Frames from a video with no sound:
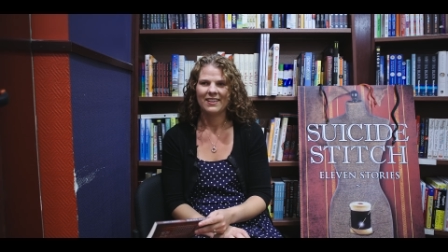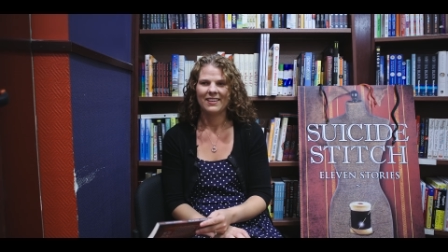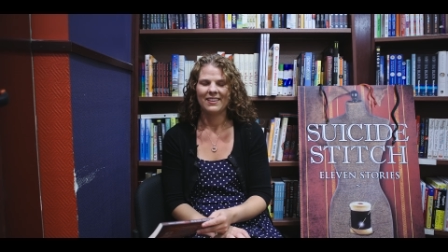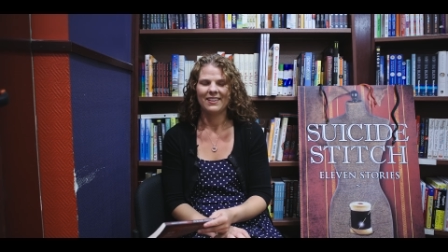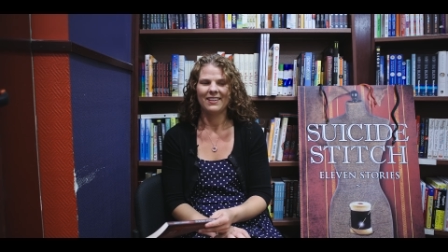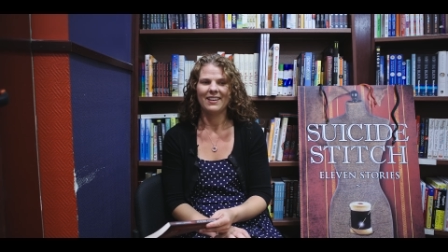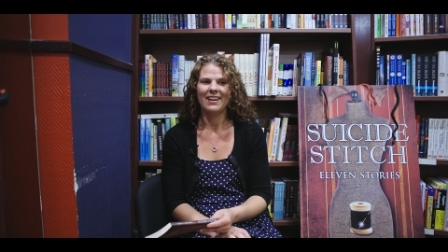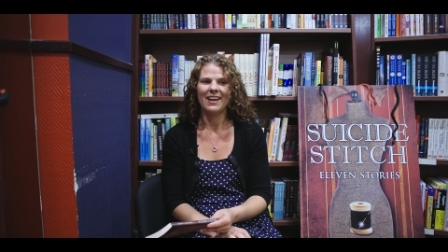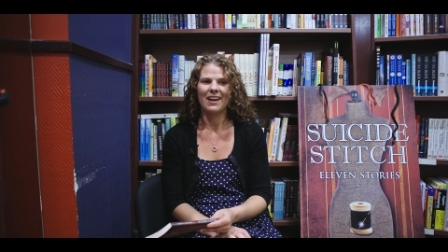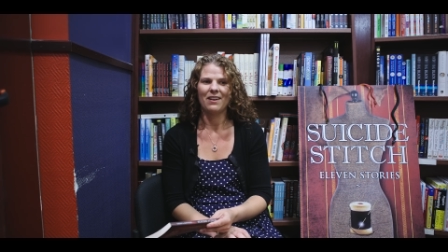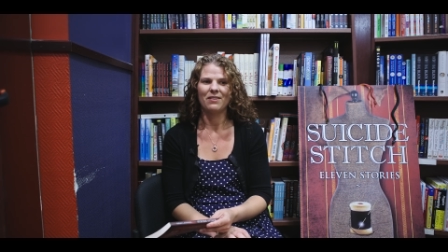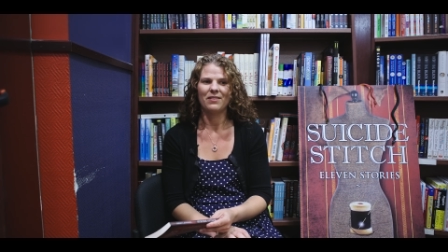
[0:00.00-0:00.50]

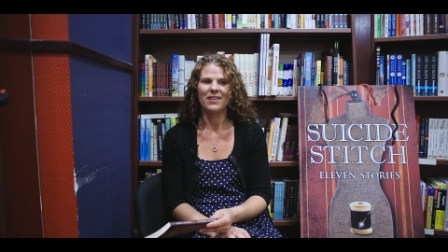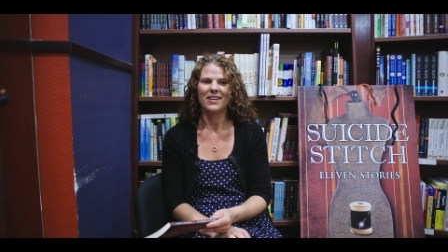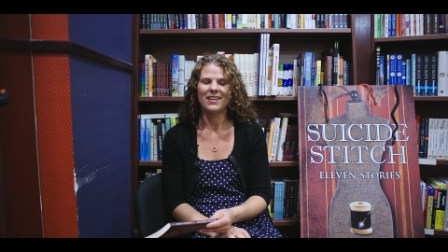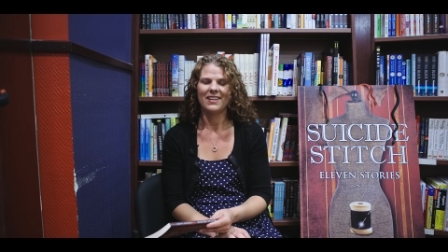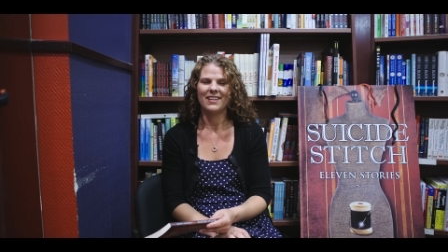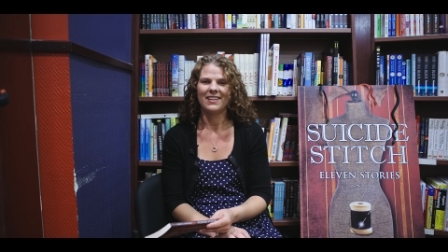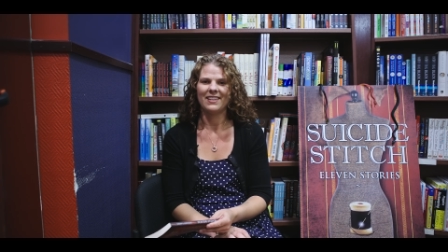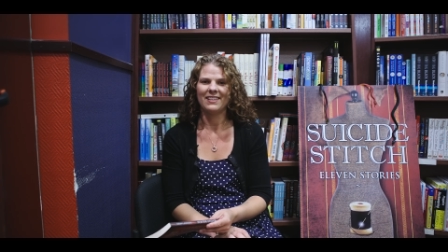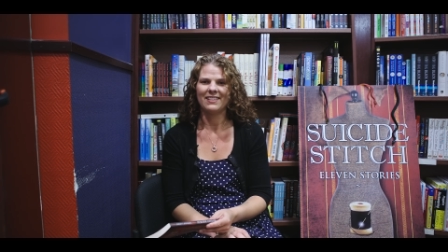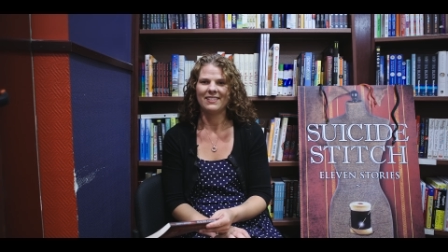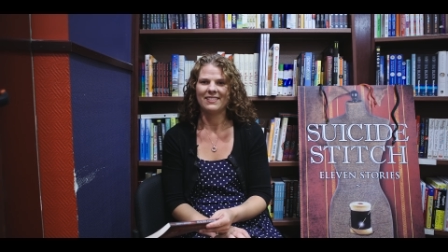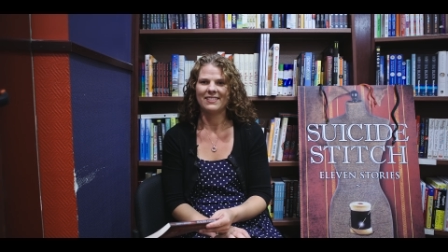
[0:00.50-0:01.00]
now that
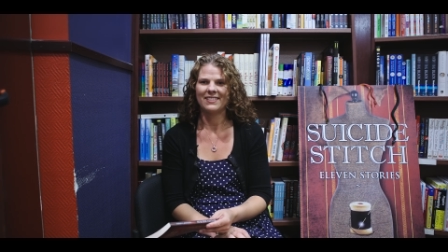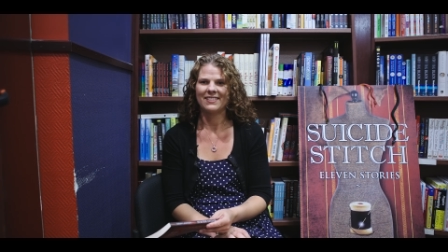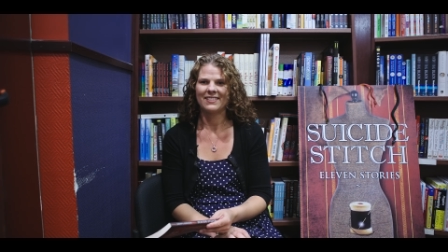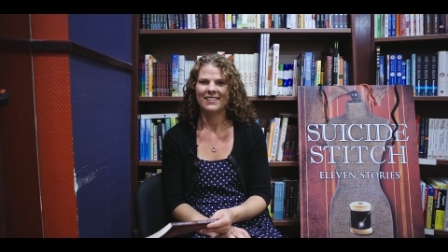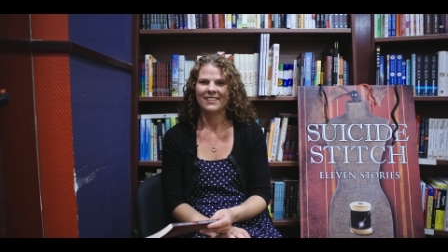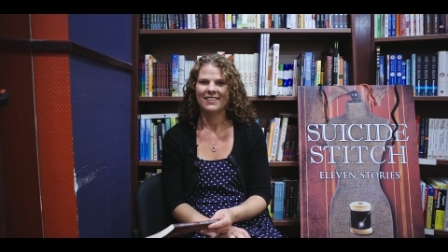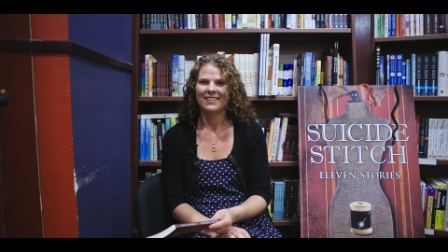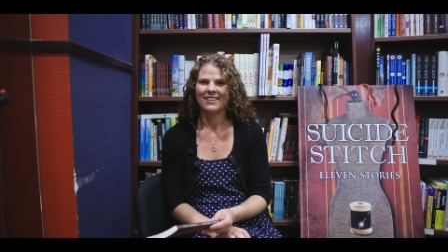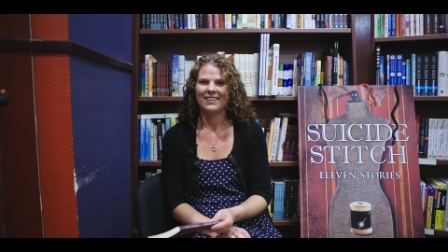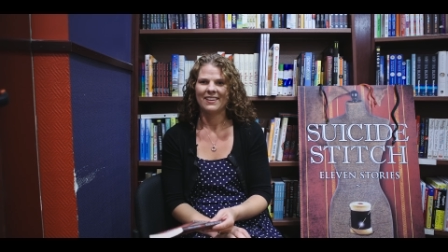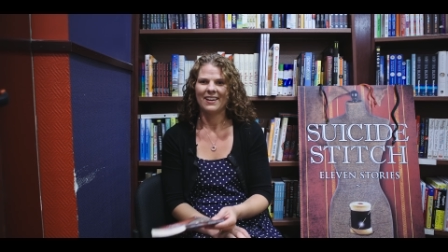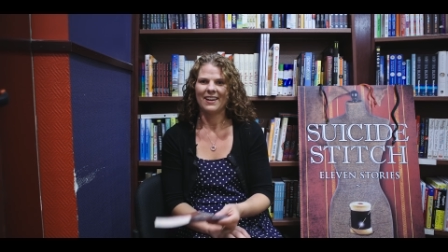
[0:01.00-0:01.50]
he's
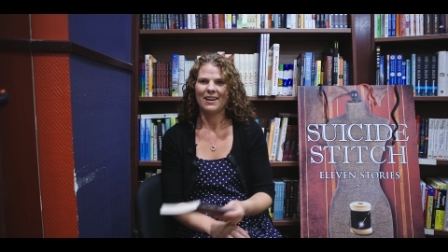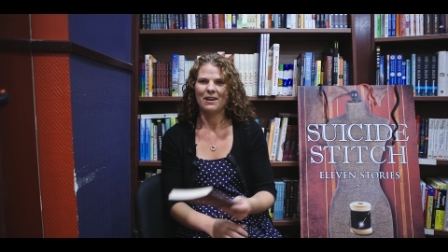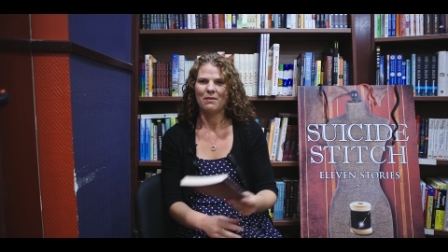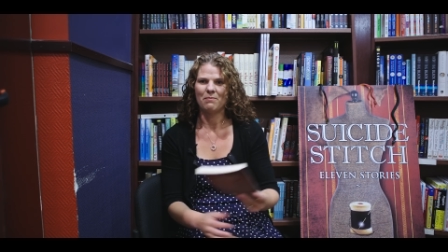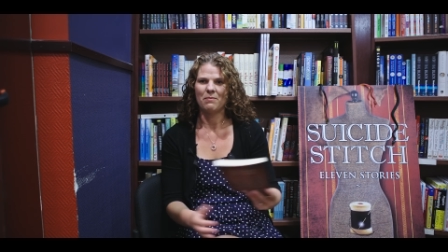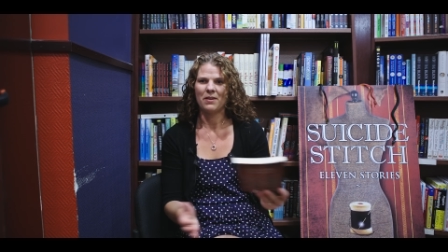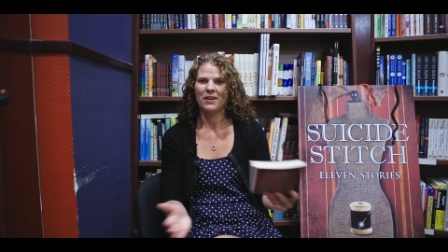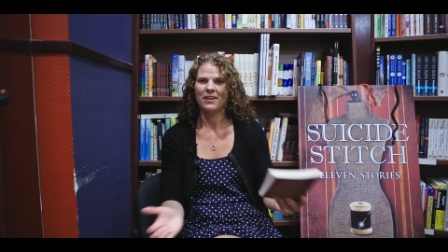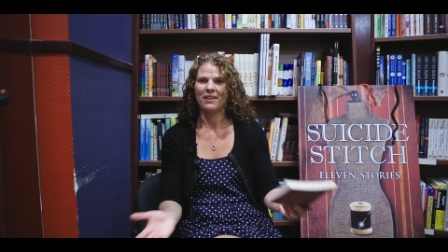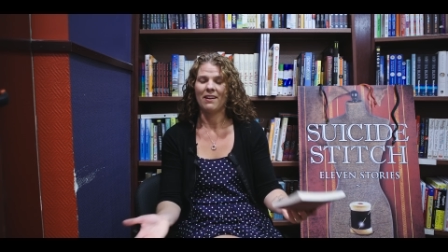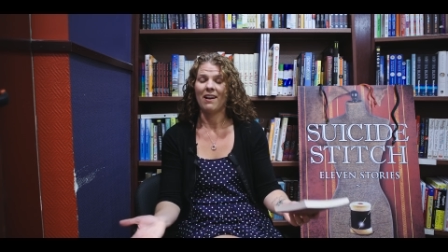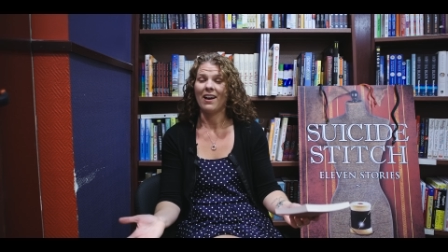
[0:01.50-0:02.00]

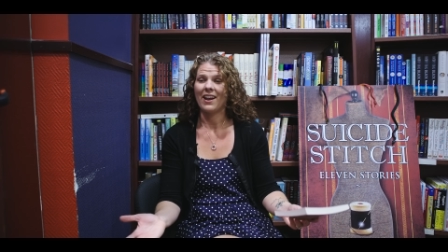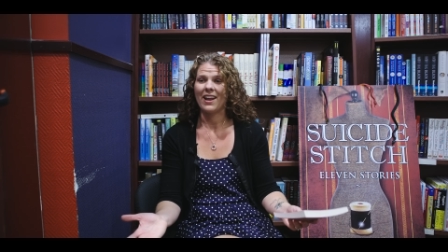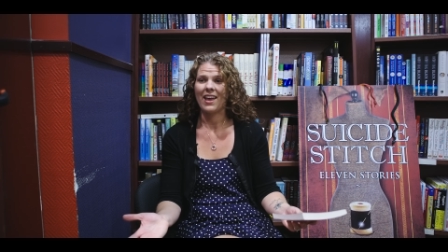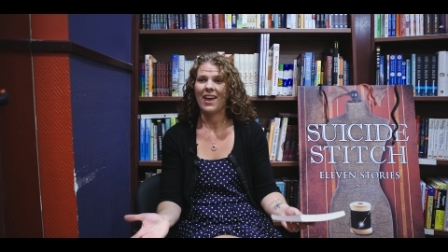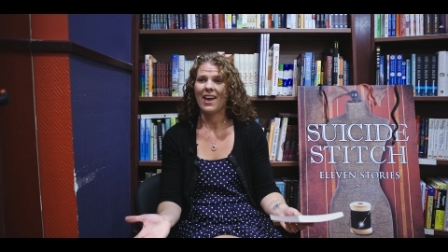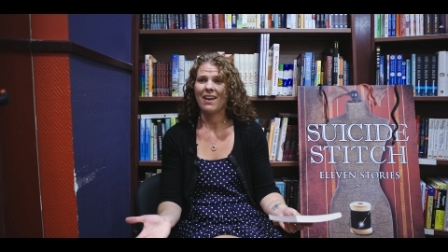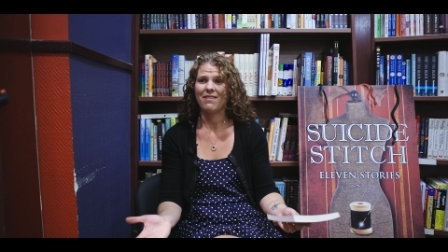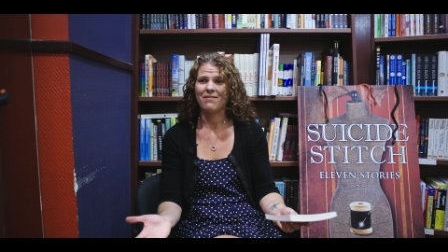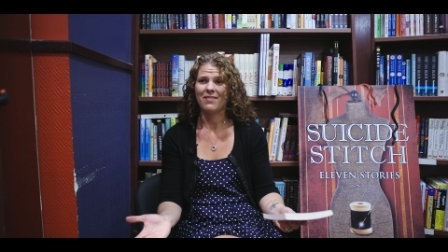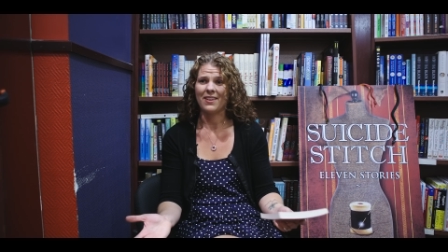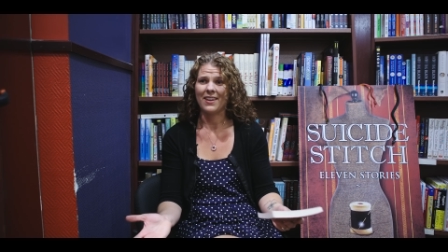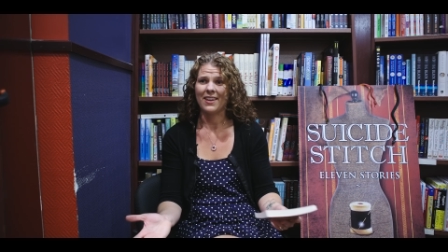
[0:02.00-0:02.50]
not
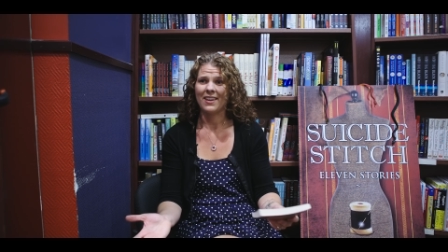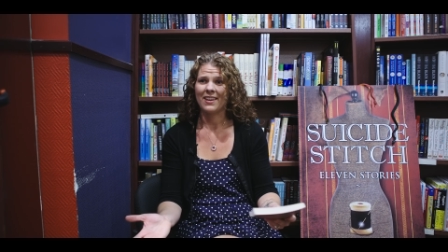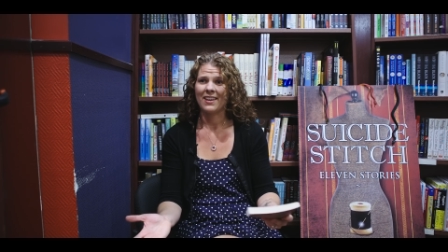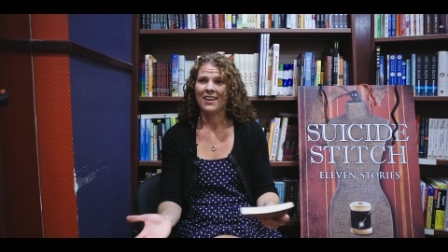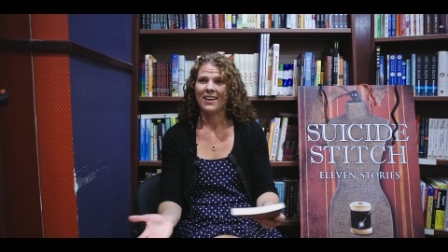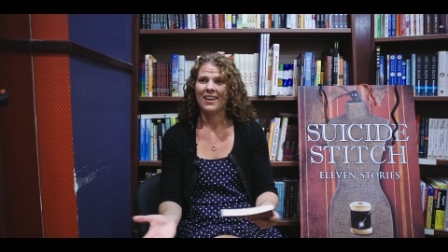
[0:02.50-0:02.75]
heavy,